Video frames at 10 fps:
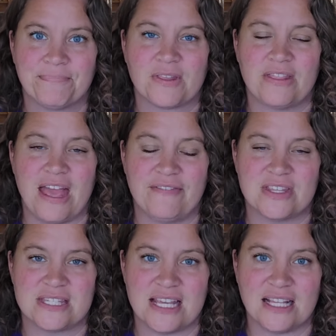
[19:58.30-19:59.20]
They have the
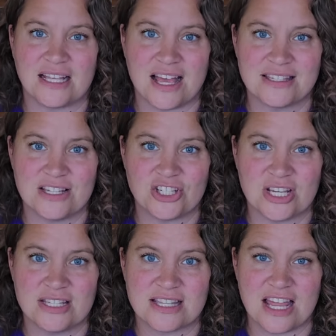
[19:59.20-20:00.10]
zinc
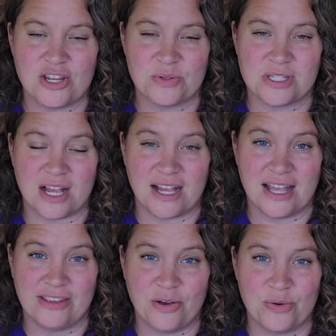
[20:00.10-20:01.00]
lozenges and you suck
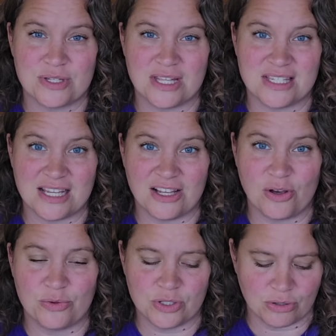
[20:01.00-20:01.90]
on those and the zinc
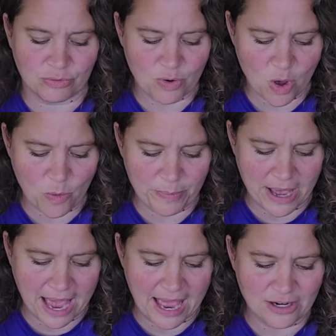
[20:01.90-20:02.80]
coats your throat,
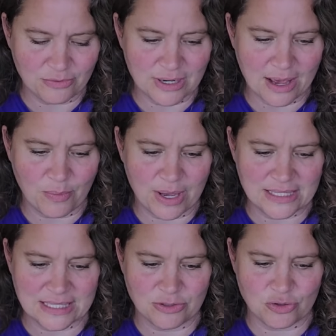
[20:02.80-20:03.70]
but I do not
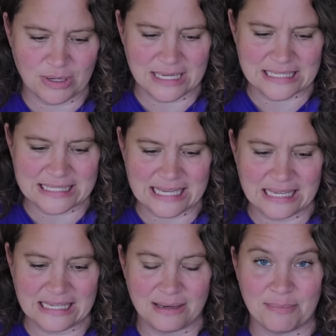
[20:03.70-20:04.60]
want to drink
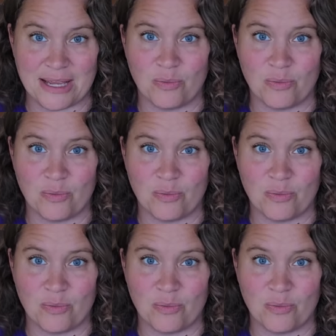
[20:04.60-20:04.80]
zinc in my